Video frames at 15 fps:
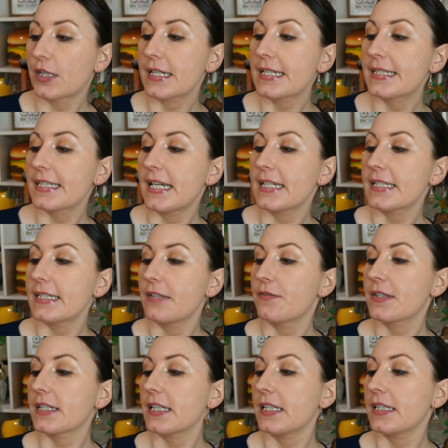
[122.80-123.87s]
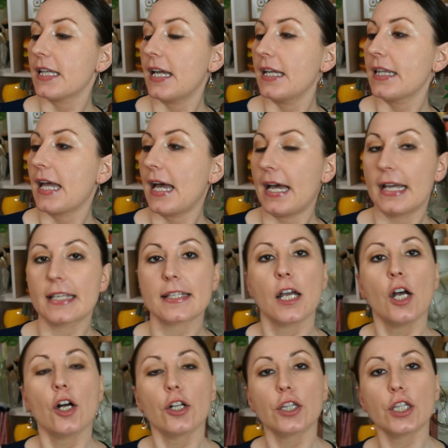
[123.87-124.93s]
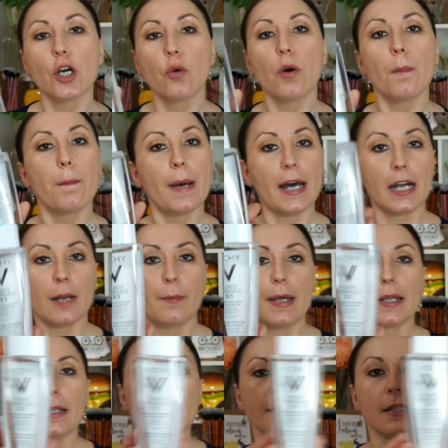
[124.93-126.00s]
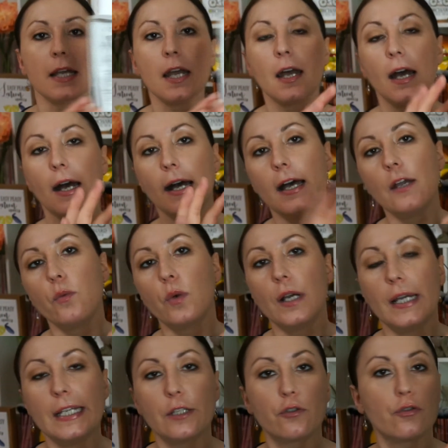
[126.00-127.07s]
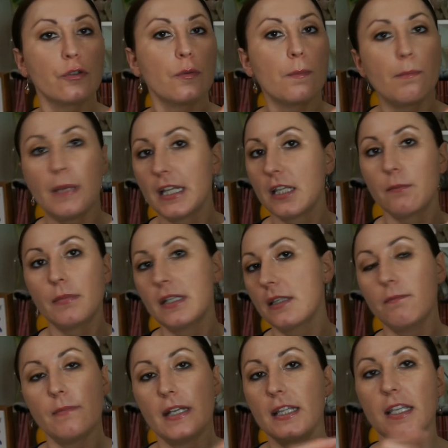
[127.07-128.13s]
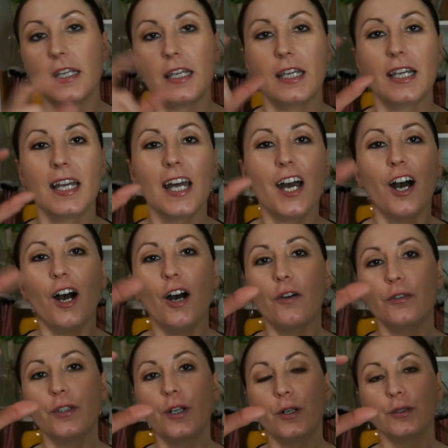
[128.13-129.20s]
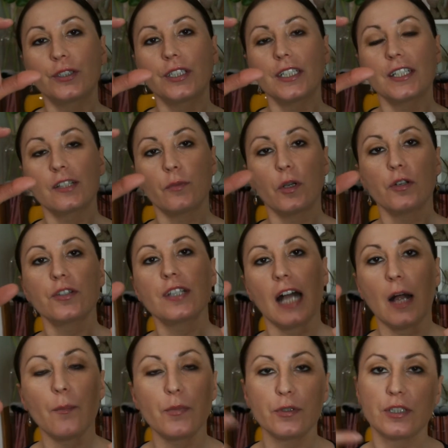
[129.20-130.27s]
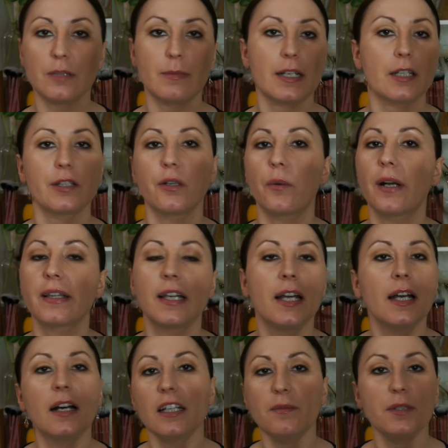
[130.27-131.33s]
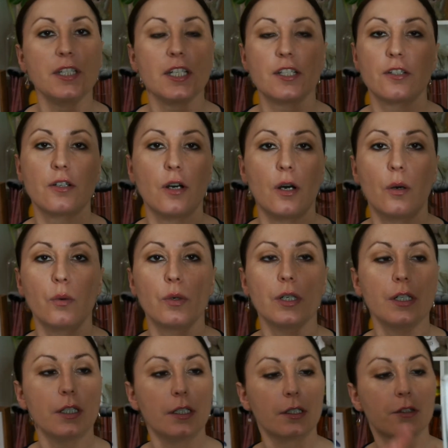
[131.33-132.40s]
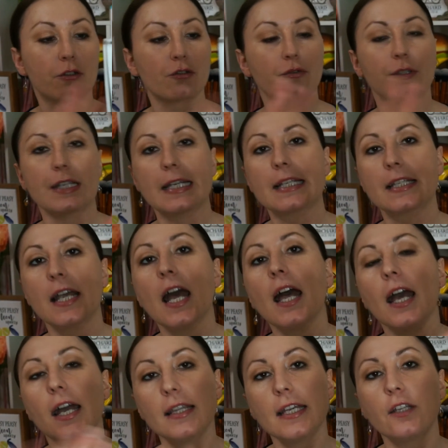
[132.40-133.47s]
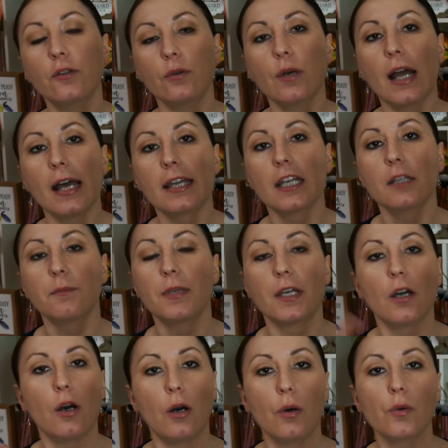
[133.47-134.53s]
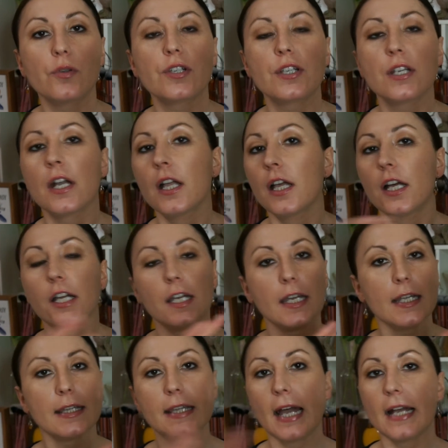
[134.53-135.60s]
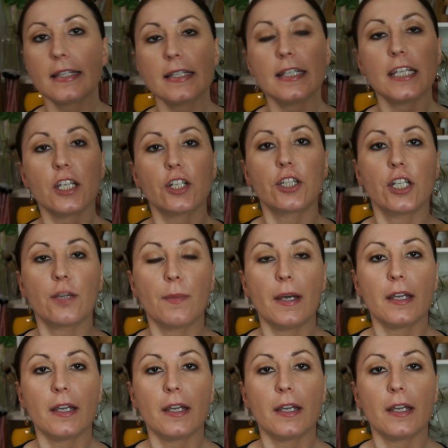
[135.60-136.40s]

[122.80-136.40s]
sensitive skin and eyes, no parabens. I went through many of those small samples. I'm like, you know what, let me just go through this, and I do like it because it doesn't irritate